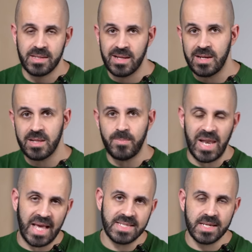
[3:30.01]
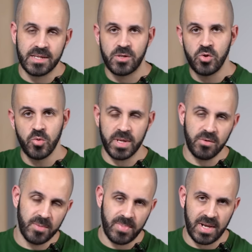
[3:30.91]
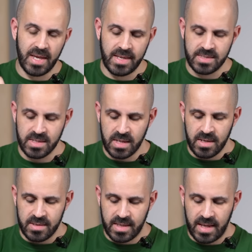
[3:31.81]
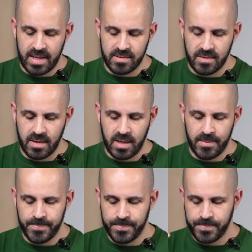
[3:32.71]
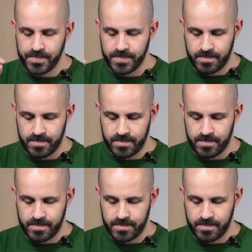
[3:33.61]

the little plastic tubing replaced that um,